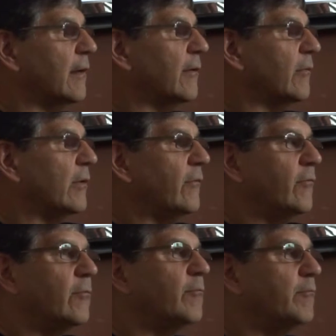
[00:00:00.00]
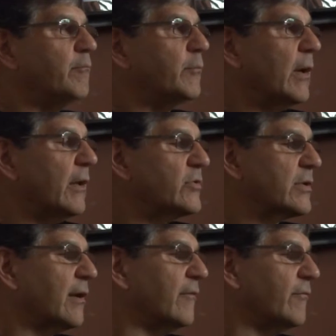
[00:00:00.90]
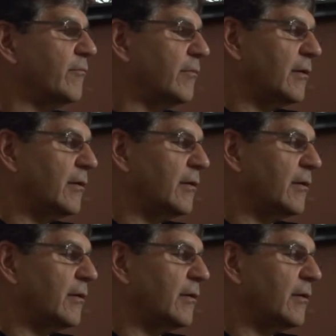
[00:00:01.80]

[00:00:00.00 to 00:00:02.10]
And we, instead of